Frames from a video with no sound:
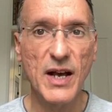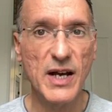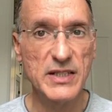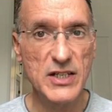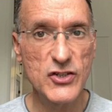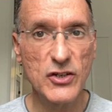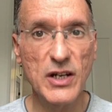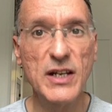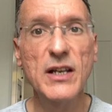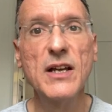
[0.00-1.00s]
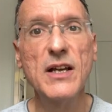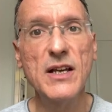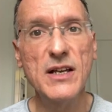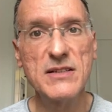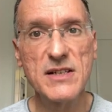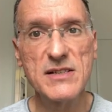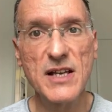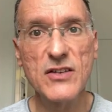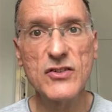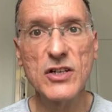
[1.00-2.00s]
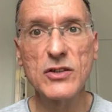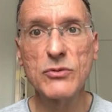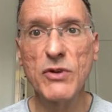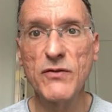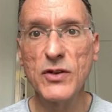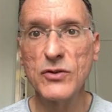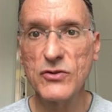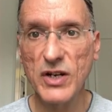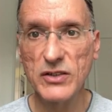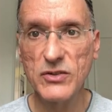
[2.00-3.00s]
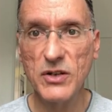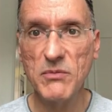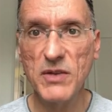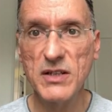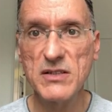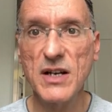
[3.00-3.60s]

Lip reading: Additionally, it's essential to review drug treatment